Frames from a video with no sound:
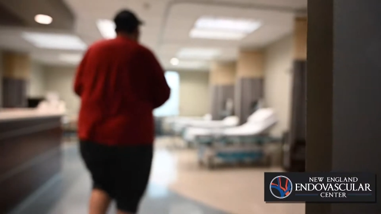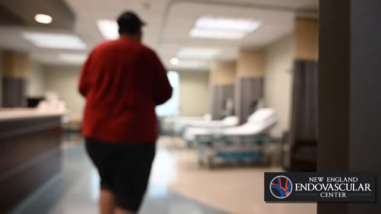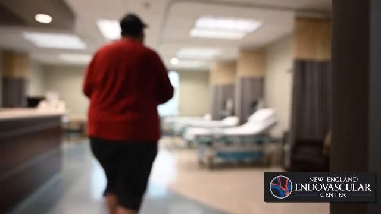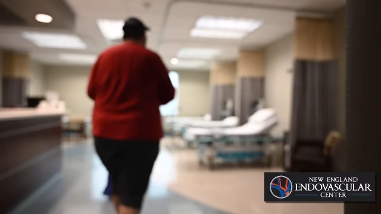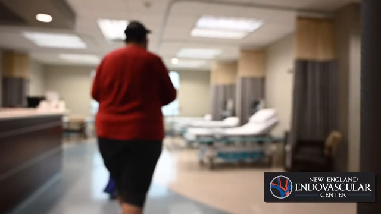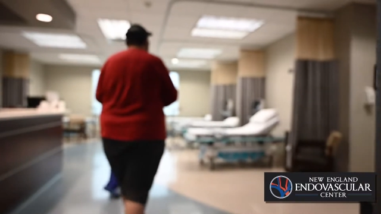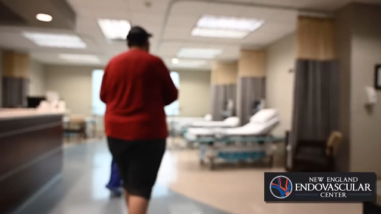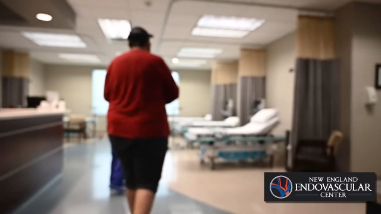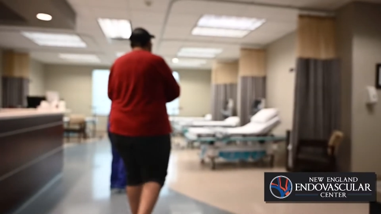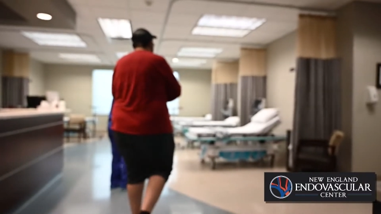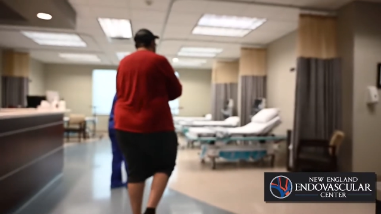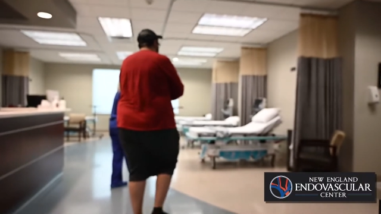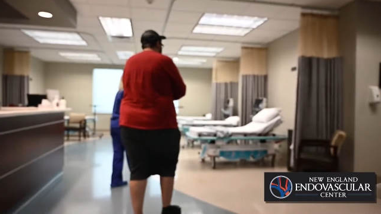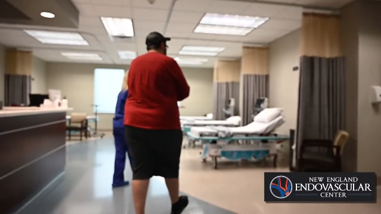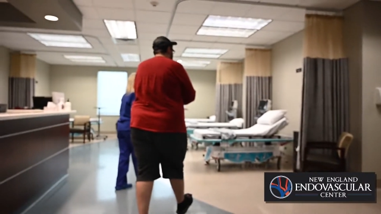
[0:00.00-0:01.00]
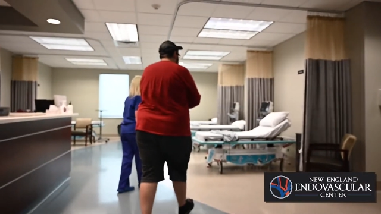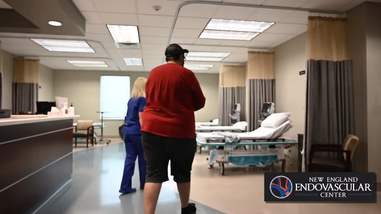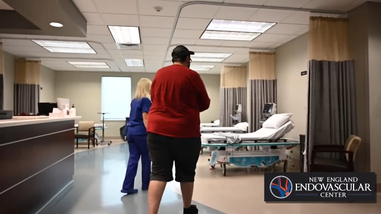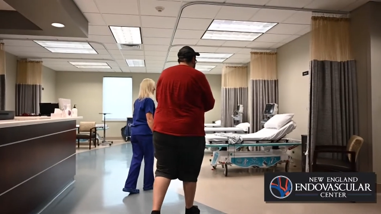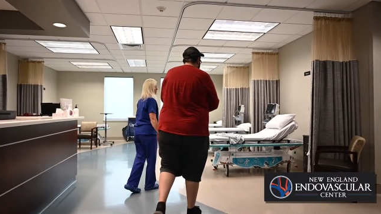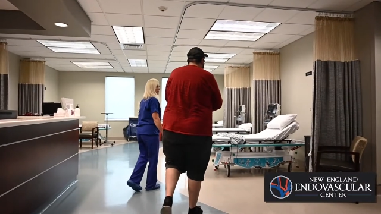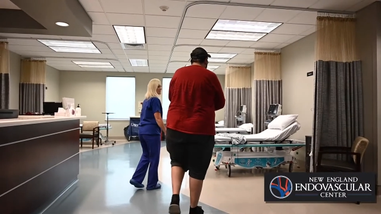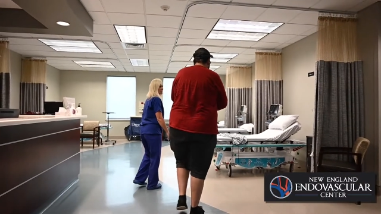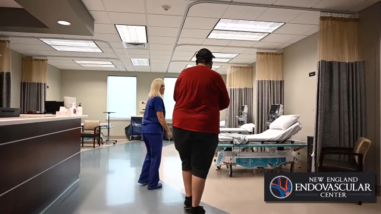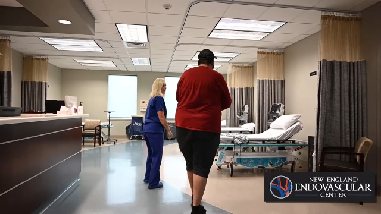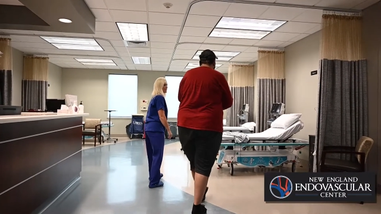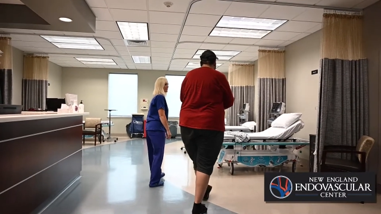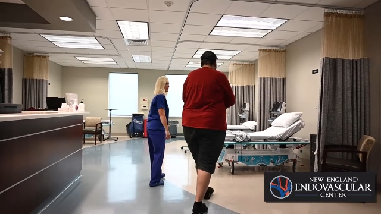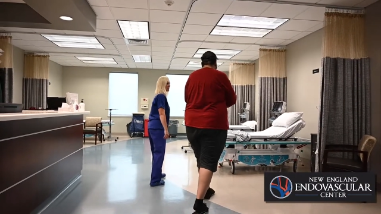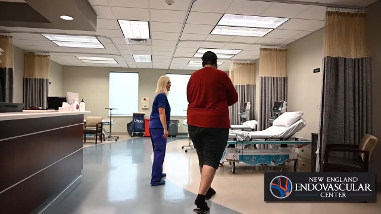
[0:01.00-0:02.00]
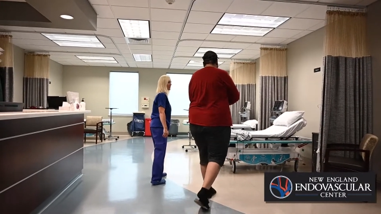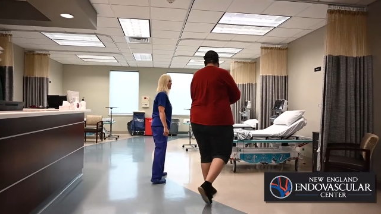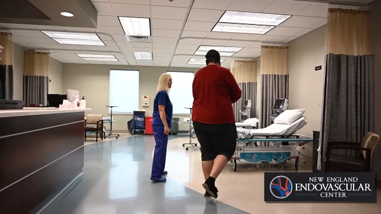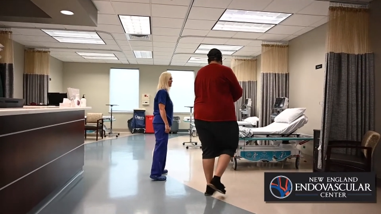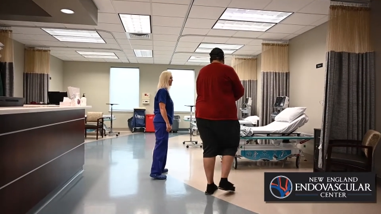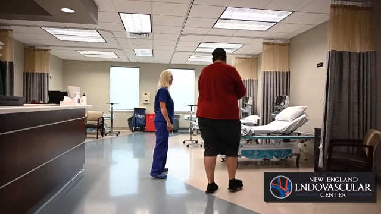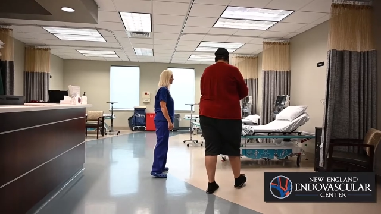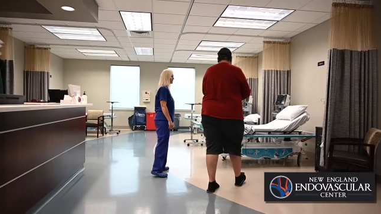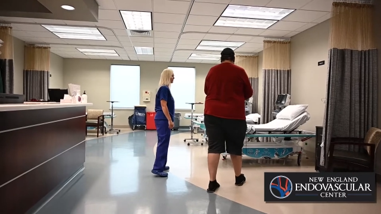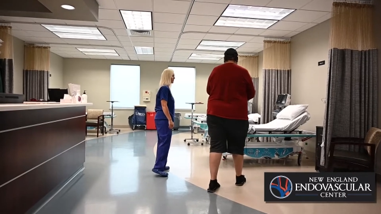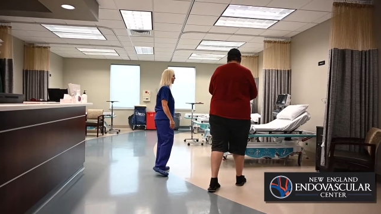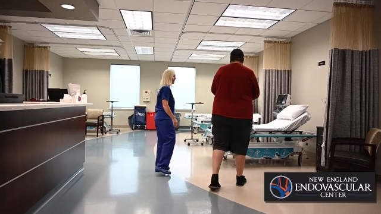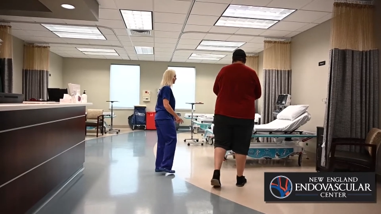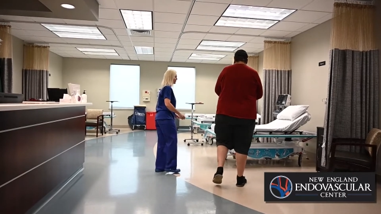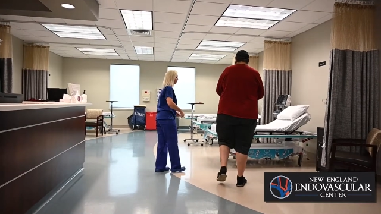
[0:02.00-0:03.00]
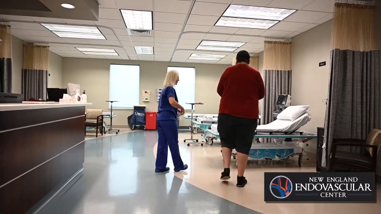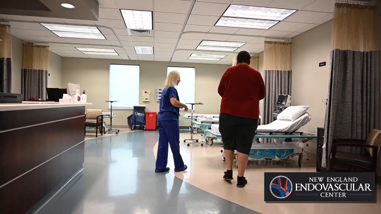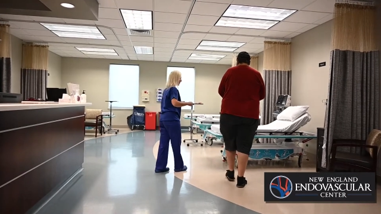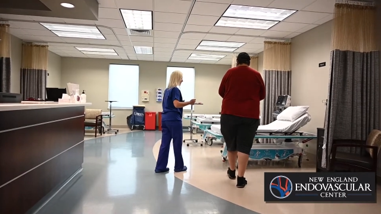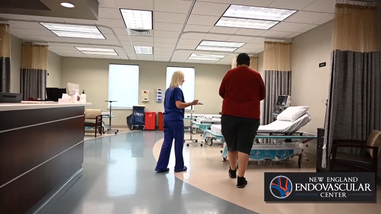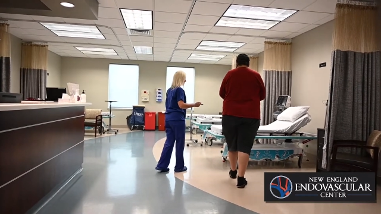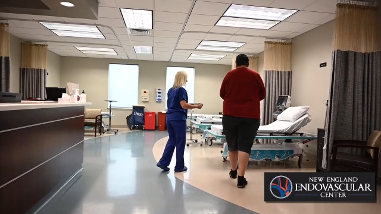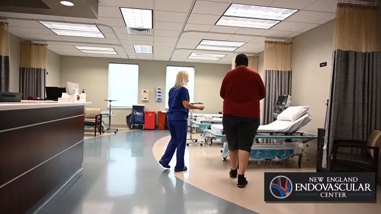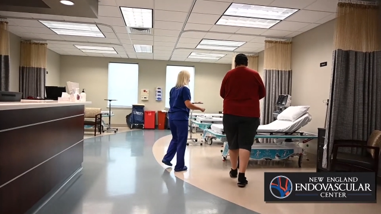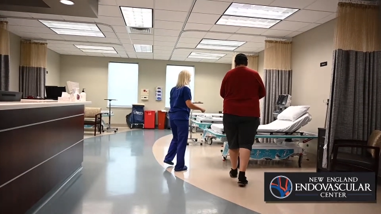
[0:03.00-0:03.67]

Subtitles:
(no speaker visible)